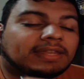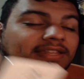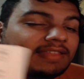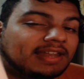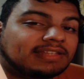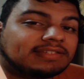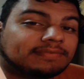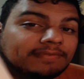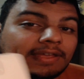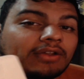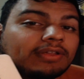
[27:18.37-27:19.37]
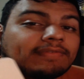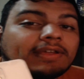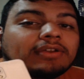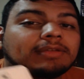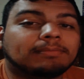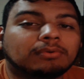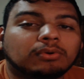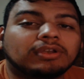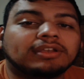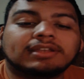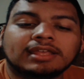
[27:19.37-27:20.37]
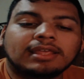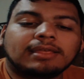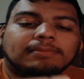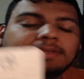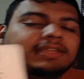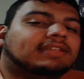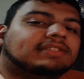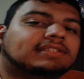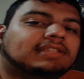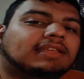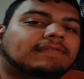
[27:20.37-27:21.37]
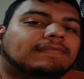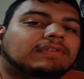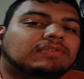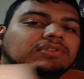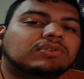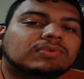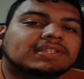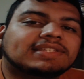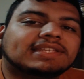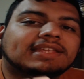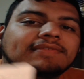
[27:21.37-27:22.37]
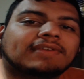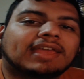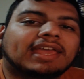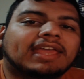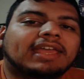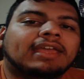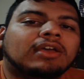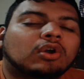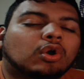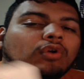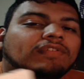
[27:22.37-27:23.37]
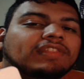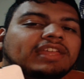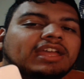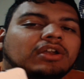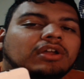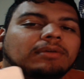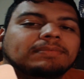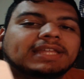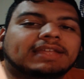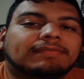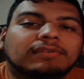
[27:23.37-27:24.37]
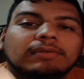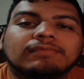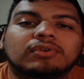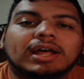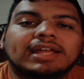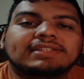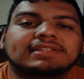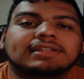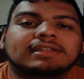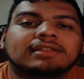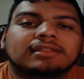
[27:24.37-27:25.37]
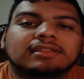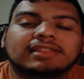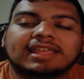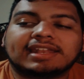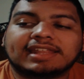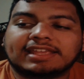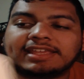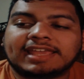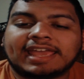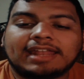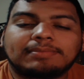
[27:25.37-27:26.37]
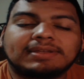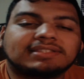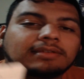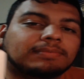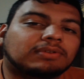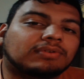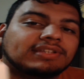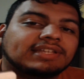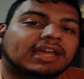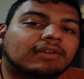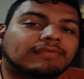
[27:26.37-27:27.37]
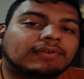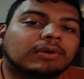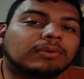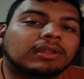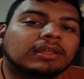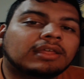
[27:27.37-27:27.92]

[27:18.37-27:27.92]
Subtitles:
And that is very important, because if you do receive a over-the-air update from Verizon, then it can mess up your entire phone.